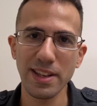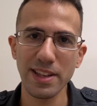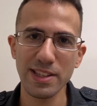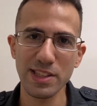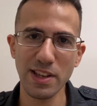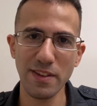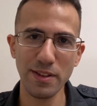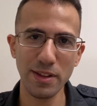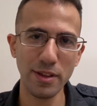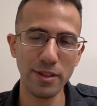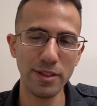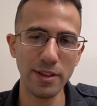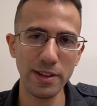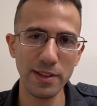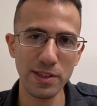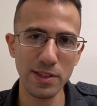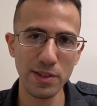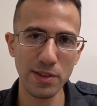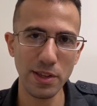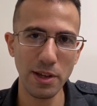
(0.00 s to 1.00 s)
He's giving a
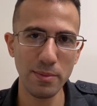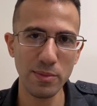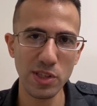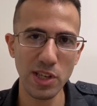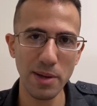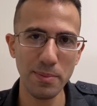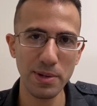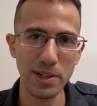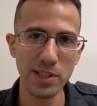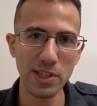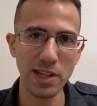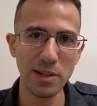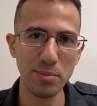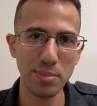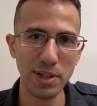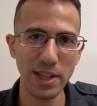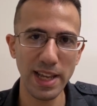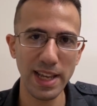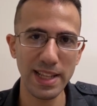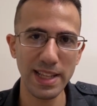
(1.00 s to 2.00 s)
thumbs up and he's on a
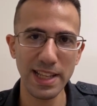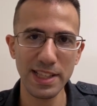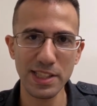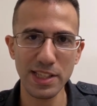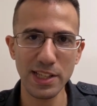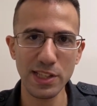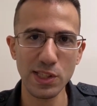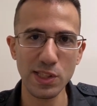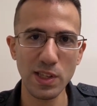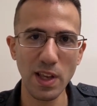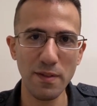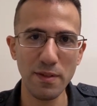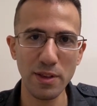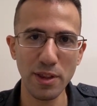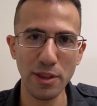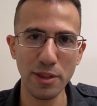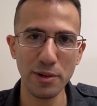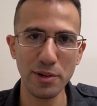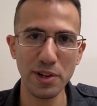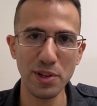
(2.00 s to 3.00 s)
plane that says
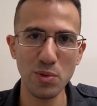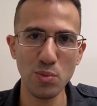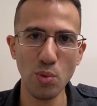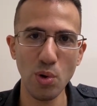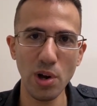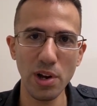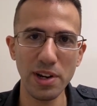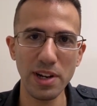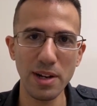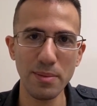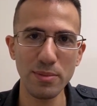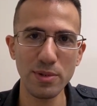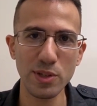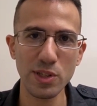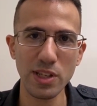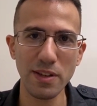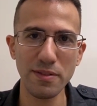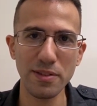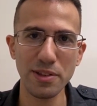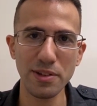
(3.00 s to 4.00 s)
731, number
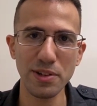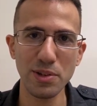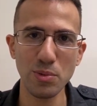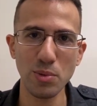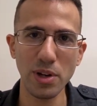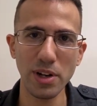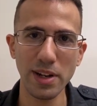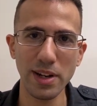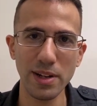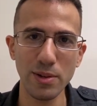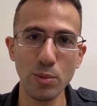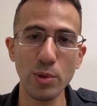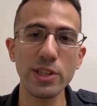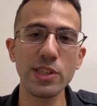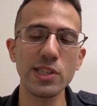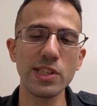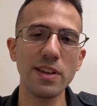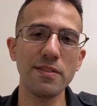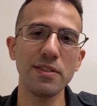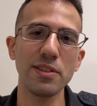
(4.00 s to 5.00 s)
731 on it.
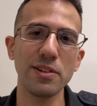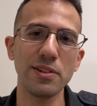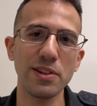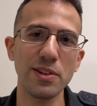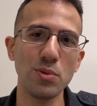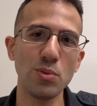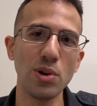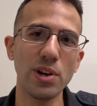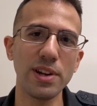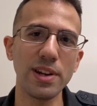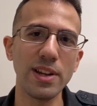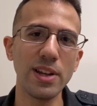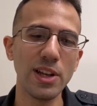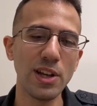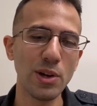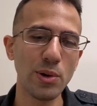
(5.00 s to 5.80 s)
What's 731?